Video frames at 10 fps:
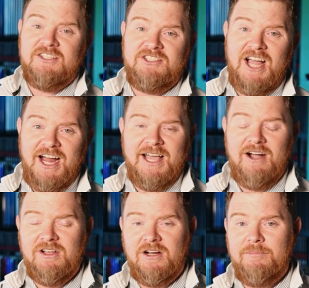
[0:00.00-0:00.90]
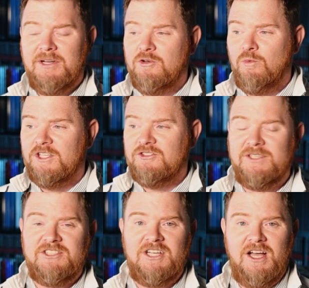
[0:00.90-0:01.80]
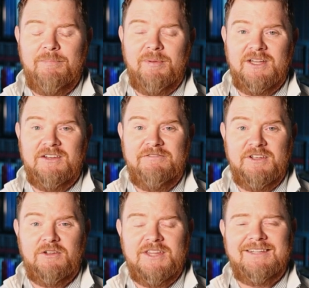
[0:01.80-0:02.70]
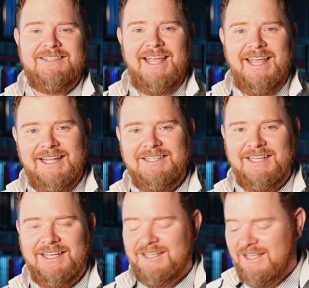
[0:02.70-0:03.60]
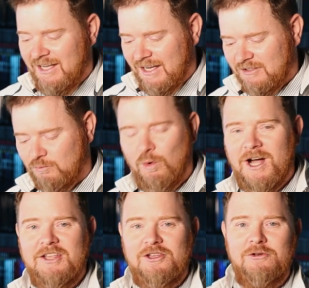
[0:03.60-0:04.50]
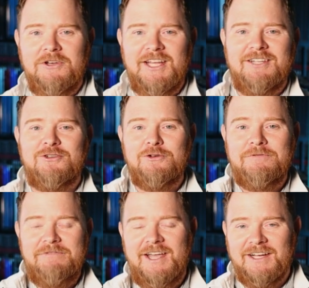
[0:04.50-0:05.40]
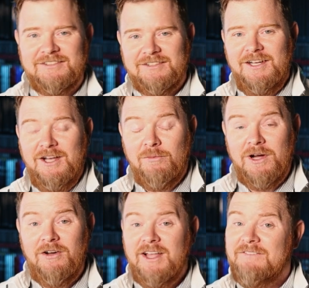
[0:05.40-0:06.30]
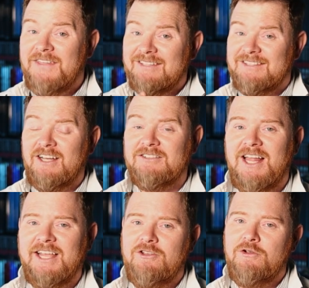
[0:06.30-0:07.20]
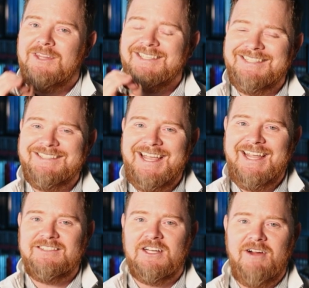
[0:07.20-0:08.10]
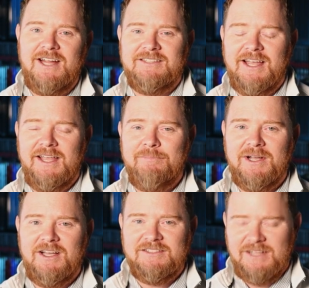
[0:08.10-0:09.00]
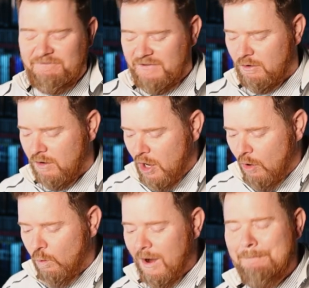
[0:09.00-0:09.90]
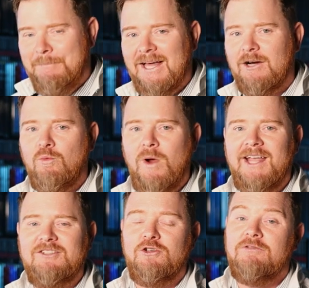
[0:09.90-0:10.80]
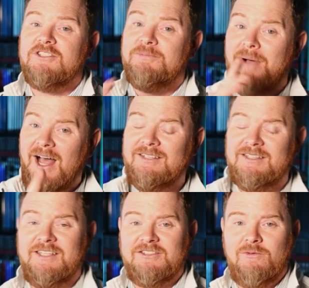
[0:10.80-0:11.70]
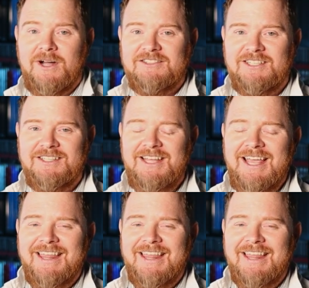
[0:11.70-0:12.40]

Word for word: the shot outcome and you want to switch it up and you feel that the Indian is what you need to fix. Well, if that sounds like you, then today is a great day because I felt what better way to respond to this question